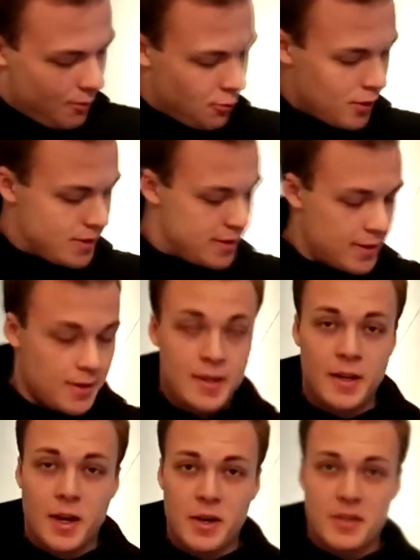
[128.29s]
was
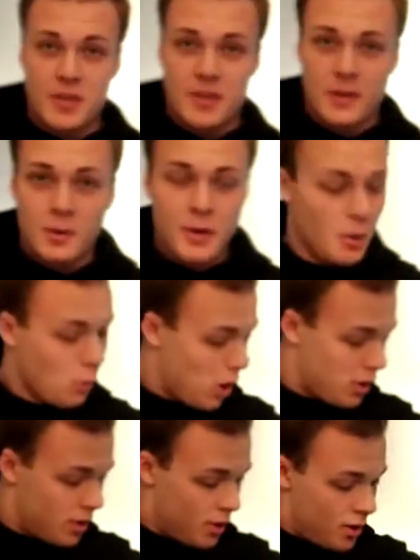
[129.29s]
the nicest looking
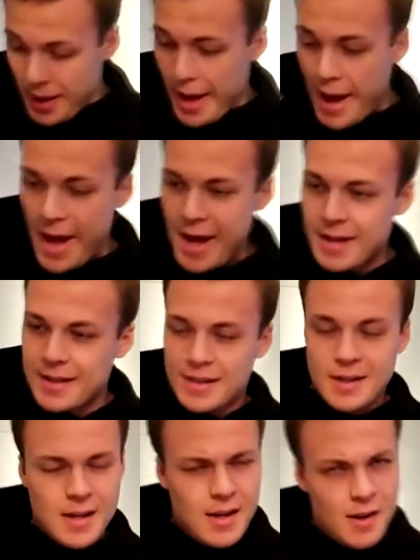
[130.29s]
one, and
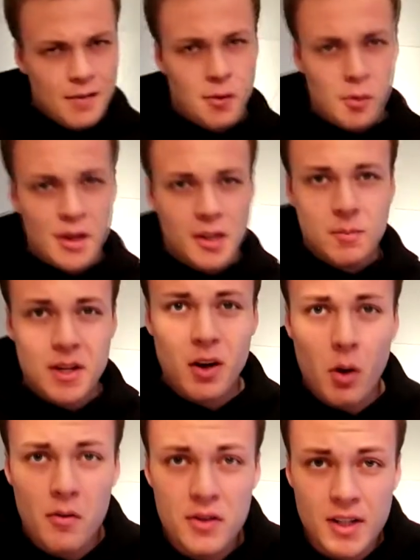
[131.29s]
for it being
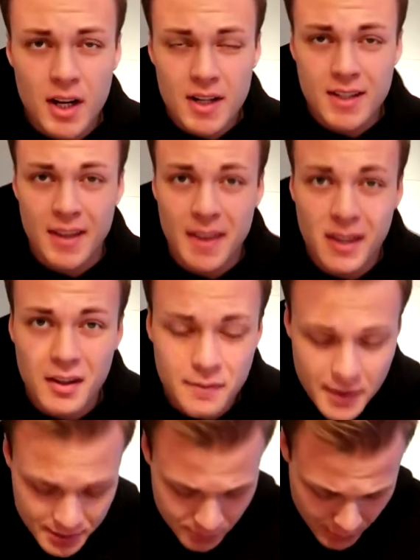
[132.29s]
oversized, I think it
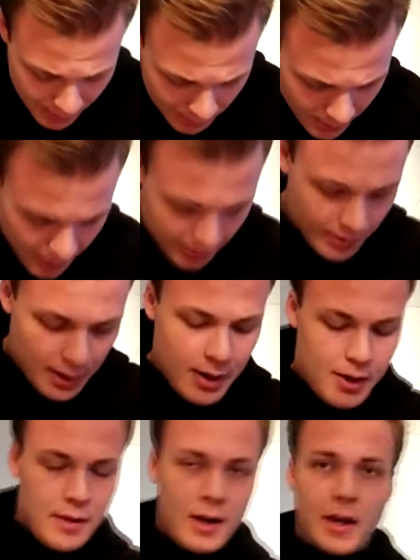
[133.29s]
fits really well.
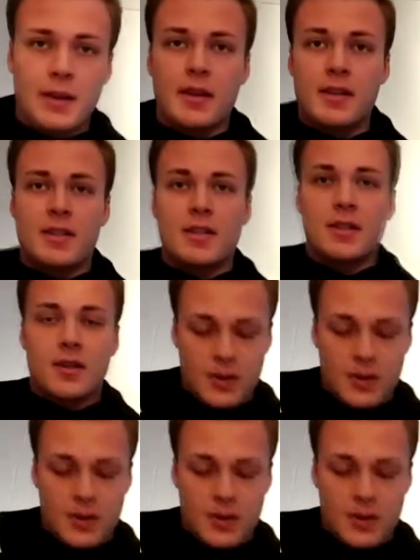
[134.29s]
The length is